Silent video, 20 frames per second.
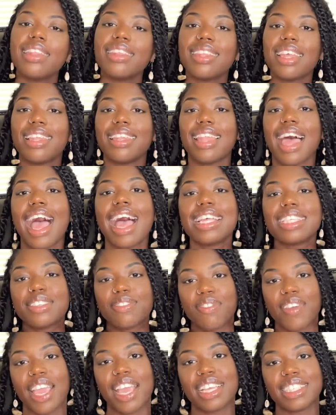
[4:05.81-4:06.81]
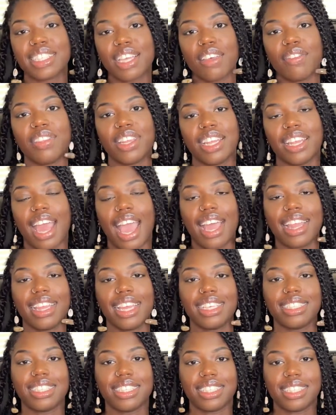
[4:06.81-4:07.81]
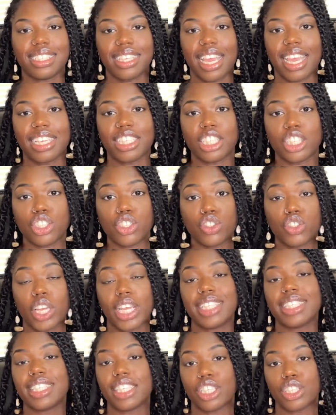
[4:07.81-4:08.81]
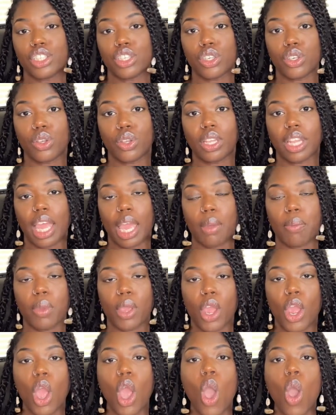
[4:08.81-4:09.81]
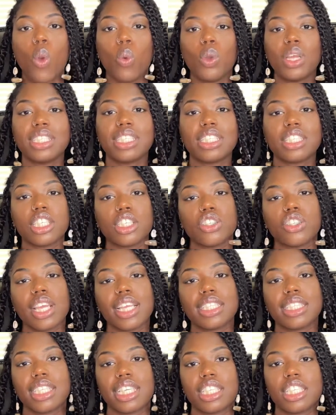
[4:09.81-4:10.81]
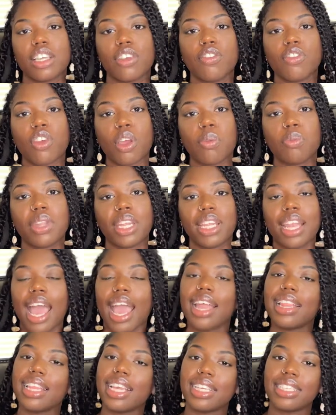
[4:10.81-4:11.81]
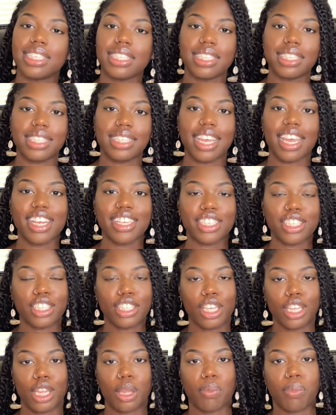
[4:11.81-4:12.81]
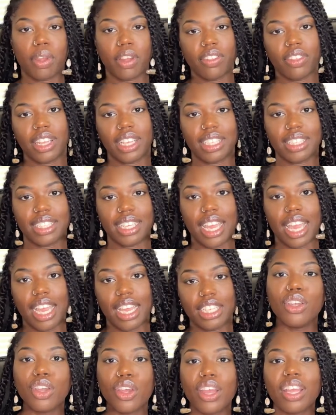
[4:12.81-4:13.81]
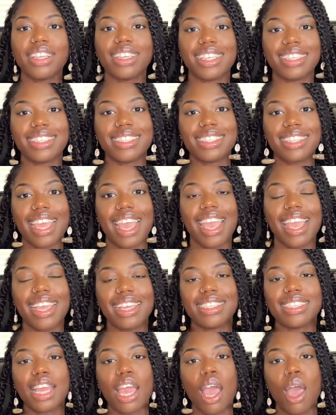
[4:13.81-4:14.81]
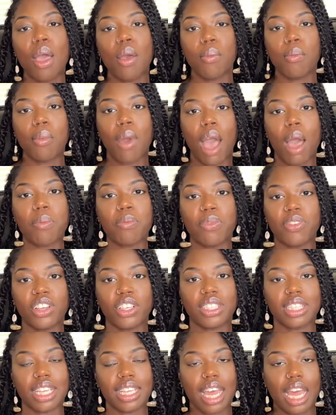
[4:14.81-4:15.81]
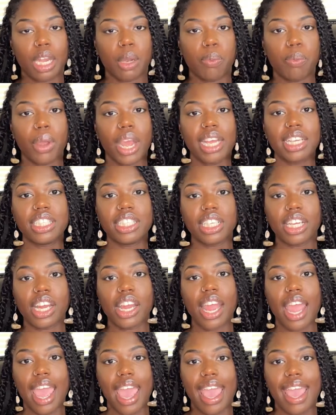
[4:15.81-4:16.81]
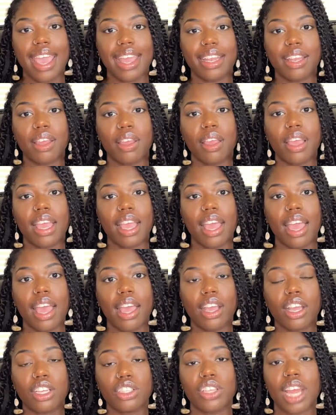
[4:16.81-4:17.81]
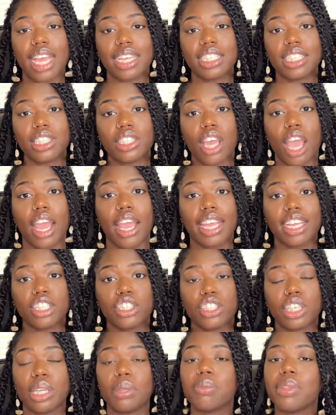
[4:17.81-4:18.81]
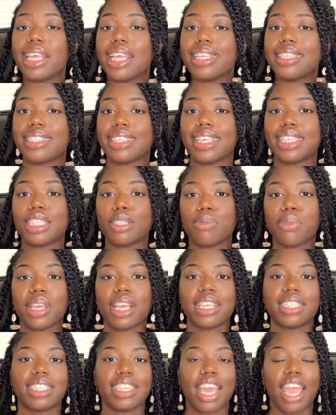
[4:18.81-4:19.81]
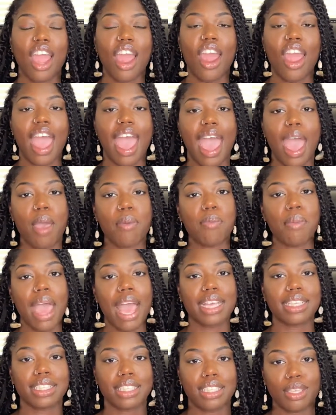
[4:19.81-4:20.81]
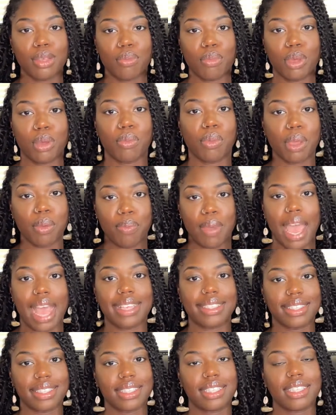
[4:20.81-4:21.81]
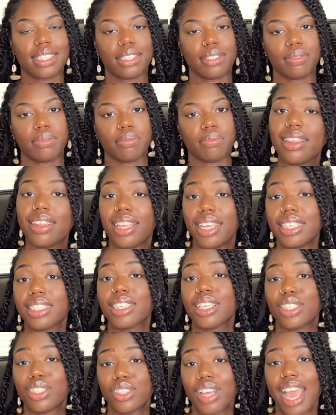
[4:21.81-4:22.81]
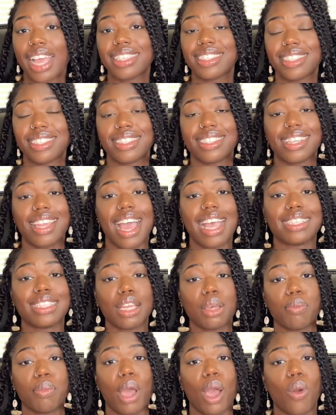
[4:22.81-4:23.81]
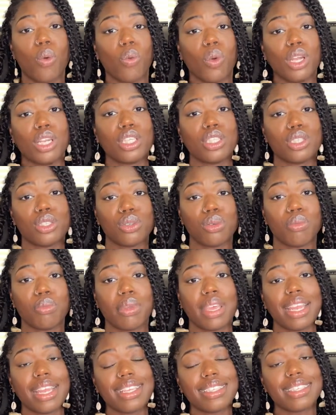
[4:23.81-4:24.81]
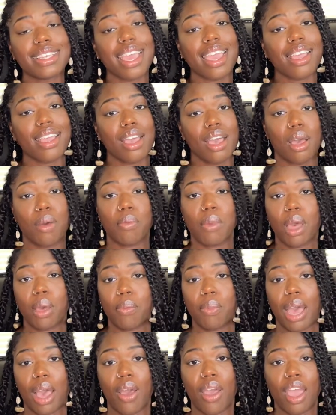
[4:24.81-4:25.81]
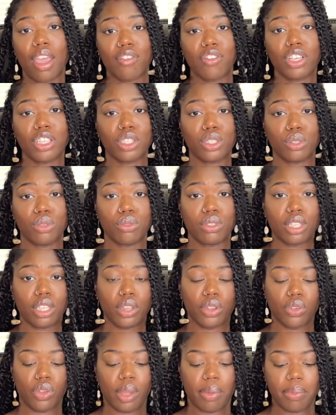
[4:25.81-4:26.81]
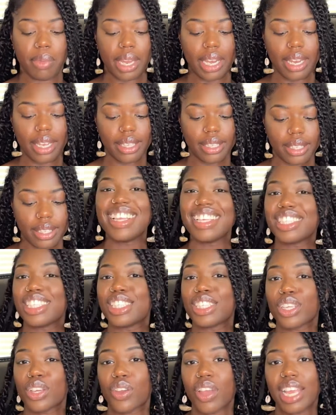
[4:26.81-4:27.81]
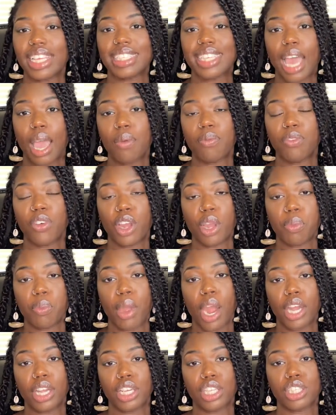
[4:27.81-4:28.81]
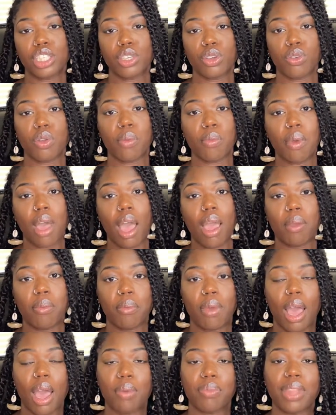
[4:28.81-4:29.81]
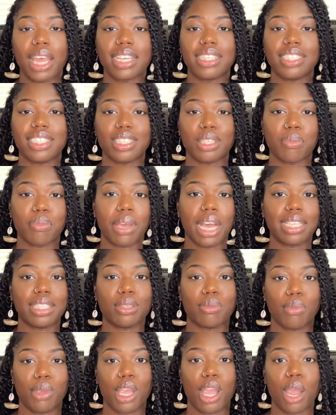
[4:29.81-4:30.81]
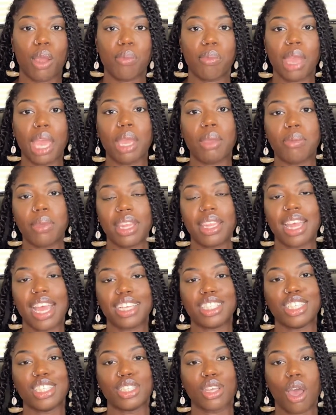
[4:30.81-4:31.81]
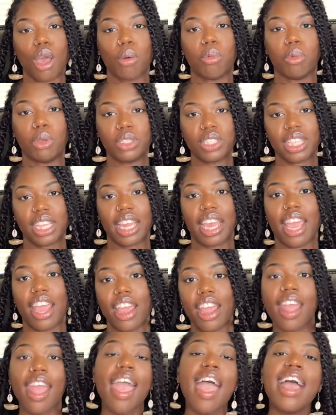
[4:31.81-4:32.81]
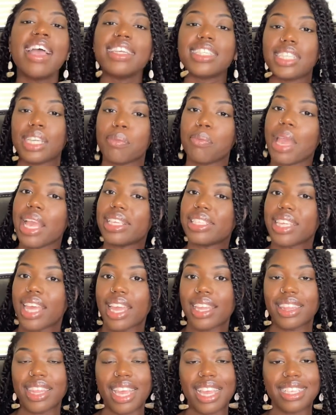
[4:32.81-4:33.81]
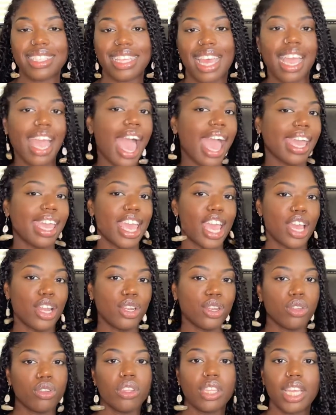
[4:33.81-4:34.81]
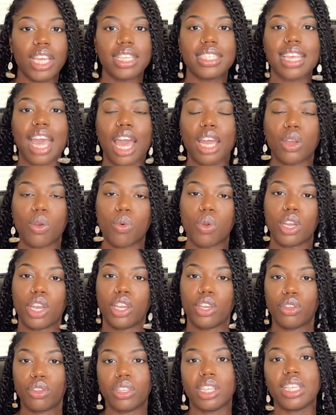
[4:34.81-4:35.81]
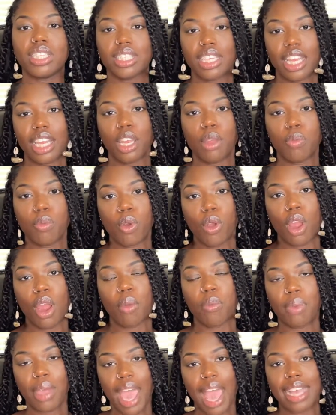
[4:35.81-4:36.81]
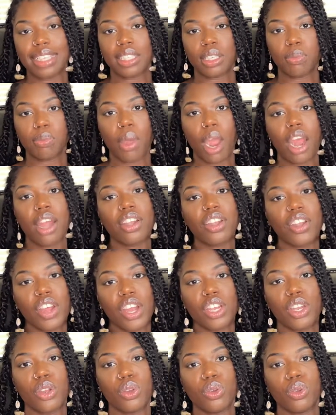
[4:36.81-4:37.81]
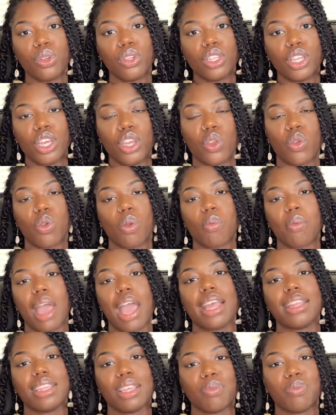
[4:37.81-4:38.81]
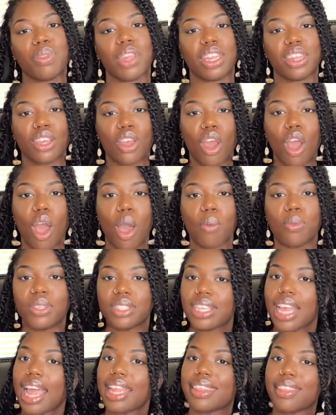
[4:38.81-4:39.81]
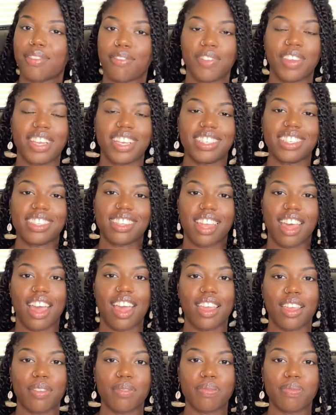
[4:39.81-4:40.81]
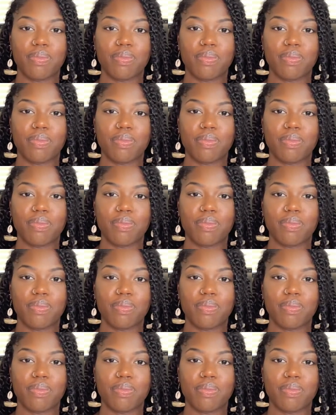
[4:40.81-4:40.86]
The last phase of the dilation stage is transitional labor, which is the transition from the dilation stage to the birthing stage. During this stage, mom feels a lot of pressure and contractions are extremely intense because they are at maximum capacity. These contractions last about 1 to 2 minutes and come about every 2 to 3 minutes. This is a great time for a partner to remind mom that she's about to meet her baby, that she's almost there. She may say things like, I can't do this, I don't want to do this anymore, but as a partner and a doula, you remind them that they're almost at the finish line.